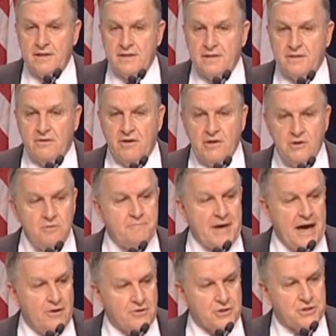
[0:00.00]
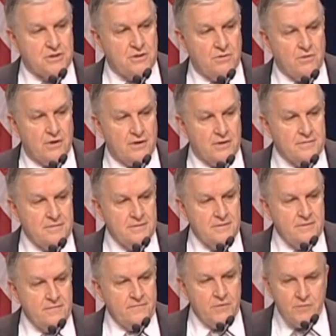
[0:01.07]
There are new powers in the world.
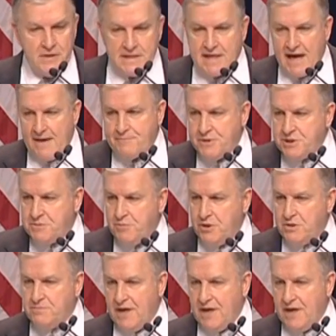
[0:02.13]
If you read Kaplan's book,